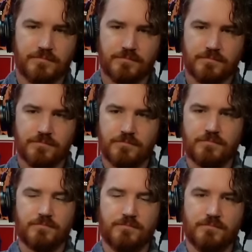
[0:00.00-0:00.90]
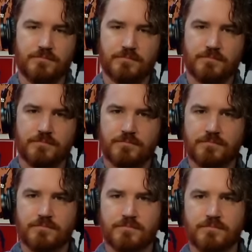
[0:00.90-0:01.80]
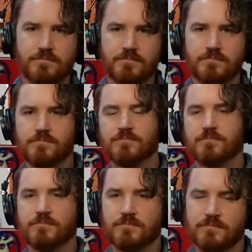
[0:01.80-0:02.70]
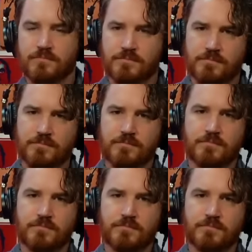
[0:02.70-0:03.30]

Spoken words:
[no speech]